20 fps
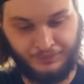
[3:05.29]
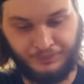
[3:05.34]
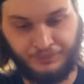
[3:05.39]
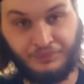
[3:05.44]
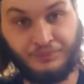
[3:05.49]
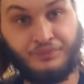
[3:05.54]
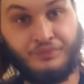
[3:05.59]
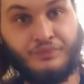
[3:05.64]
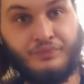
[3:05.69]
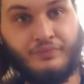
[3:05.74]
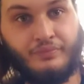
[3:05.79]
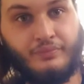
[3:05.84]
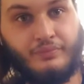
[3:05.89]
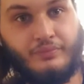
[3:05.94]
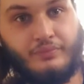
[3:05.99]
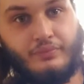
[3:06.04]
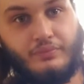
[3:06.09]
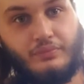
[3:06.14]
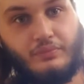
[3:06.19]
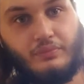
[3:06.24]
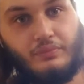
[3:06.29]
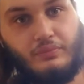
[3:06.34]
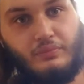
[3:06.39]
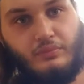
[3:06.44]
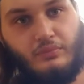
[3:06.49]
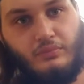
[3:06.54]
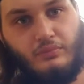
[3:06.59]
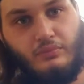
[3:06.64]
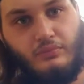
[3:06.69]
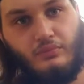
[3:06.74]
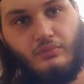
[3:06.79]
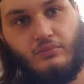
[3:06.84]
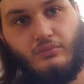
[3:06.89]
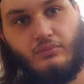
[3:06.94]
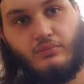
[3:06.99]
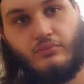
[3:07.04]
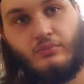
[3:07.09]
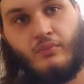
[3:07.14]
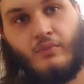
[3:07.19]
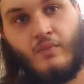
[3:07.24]

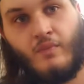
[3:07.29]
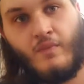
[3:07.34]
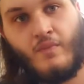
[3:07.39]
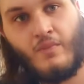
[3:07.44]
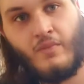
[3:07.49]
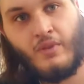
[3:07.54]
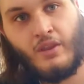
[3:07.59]
(no one is talking)